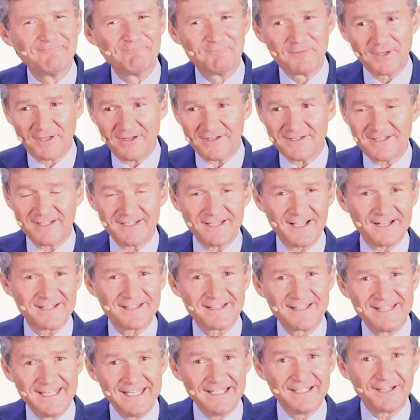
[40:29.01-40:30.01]
because he
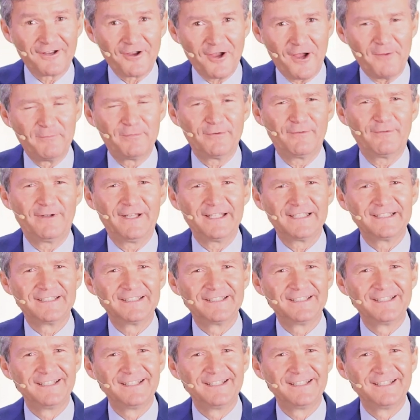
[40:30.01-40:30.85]
doesn't need a copyright.